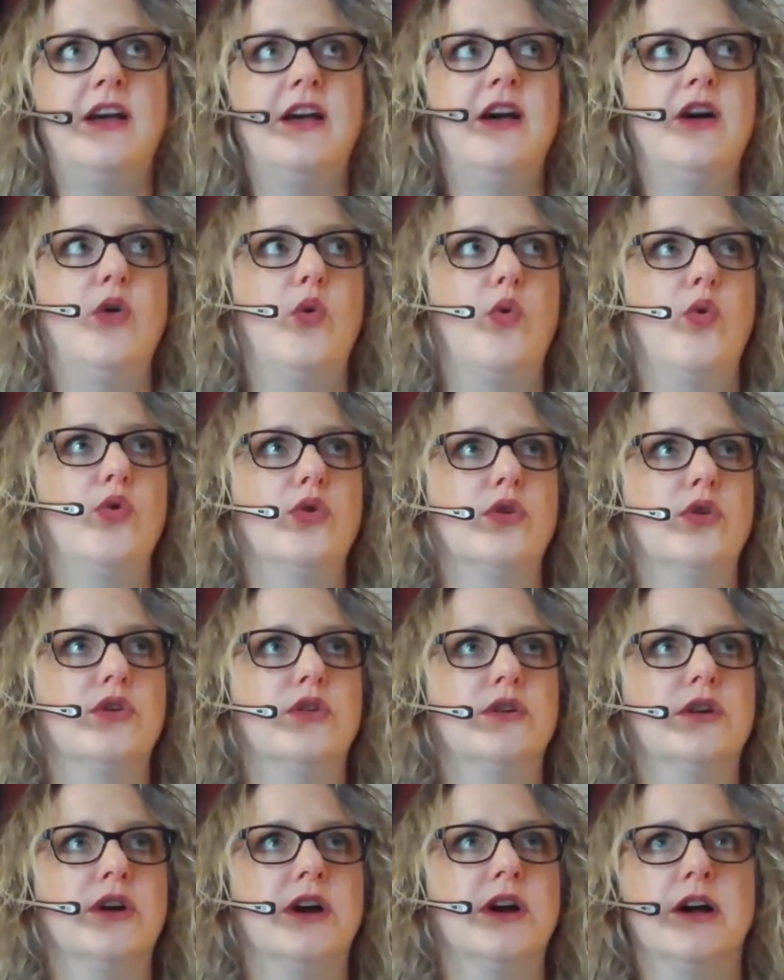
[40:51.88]

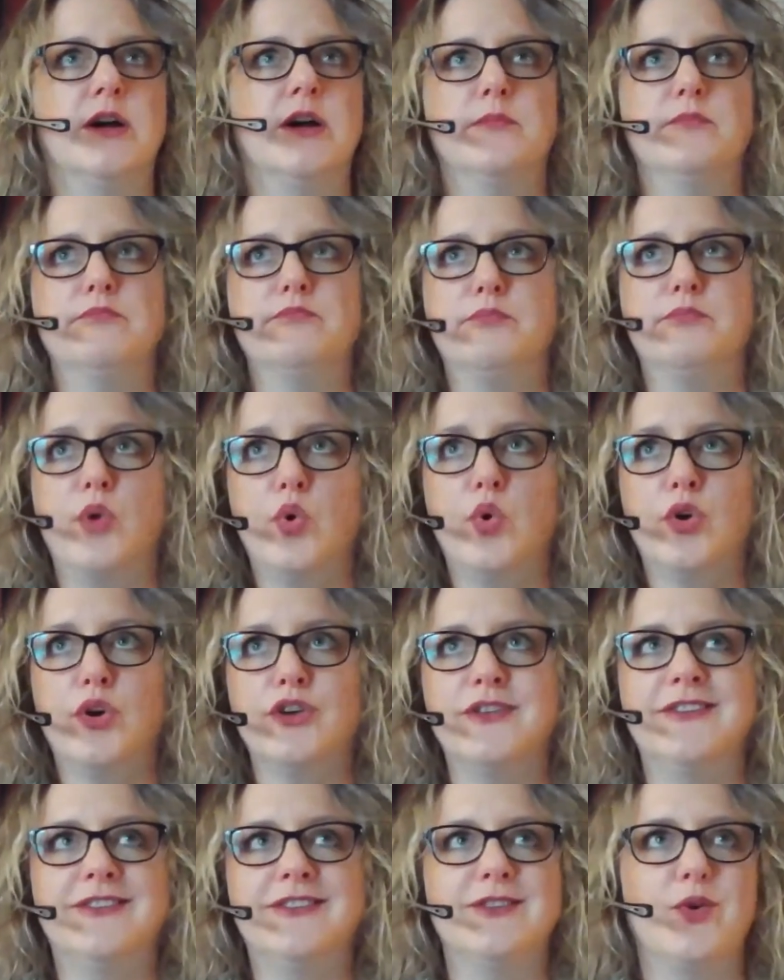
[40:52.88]
or
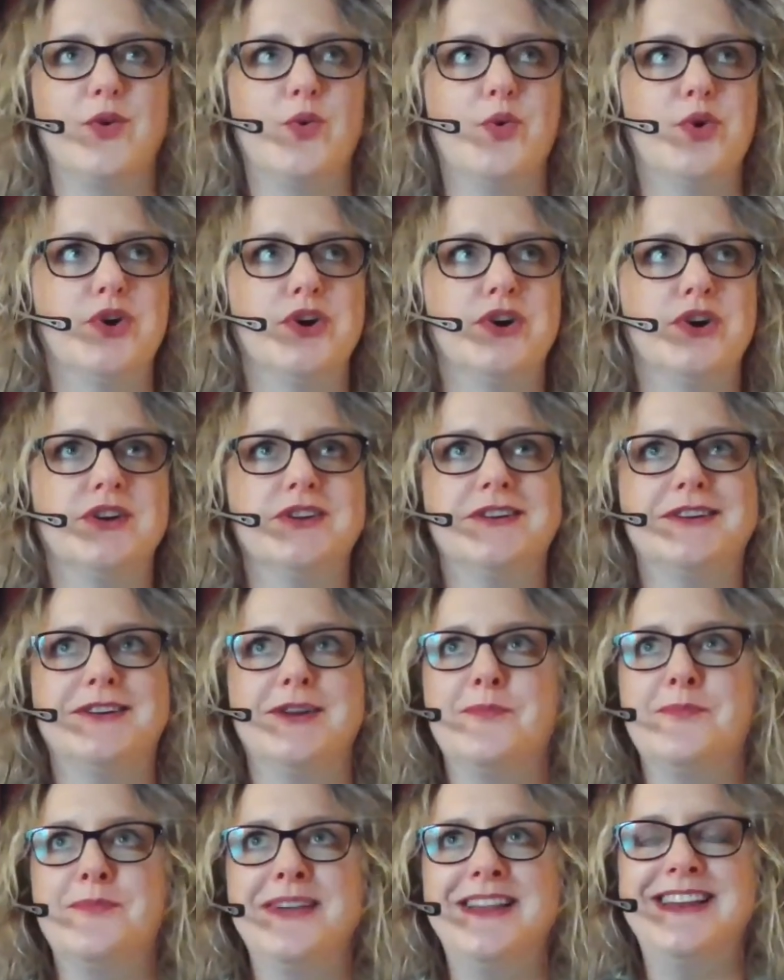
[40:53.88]
boards or
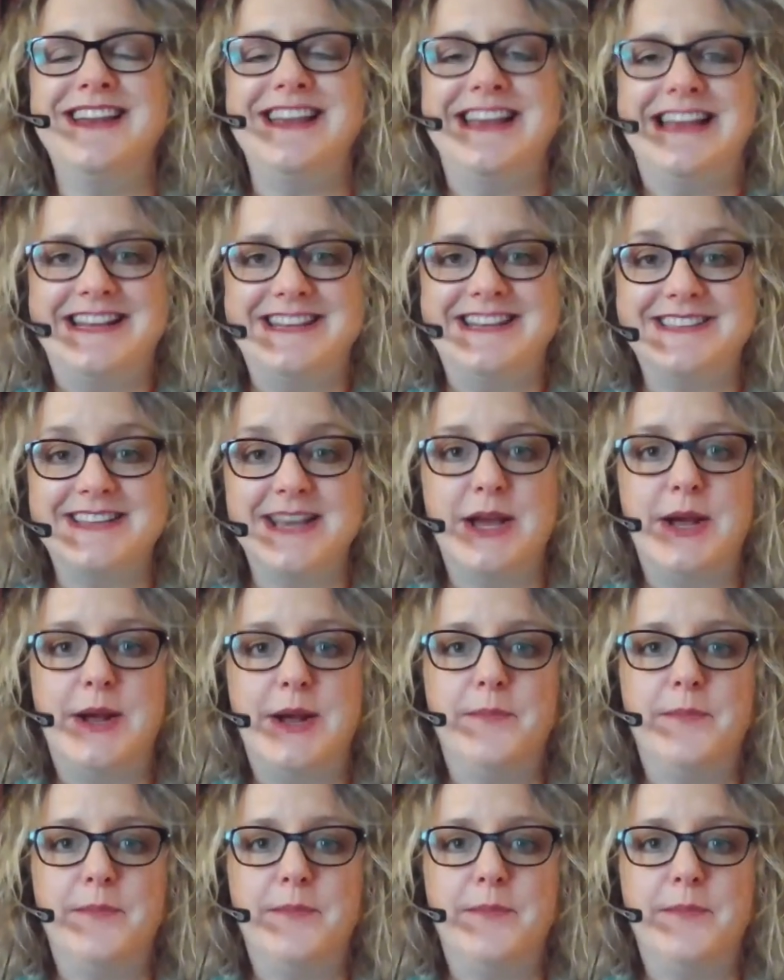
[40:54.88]
committees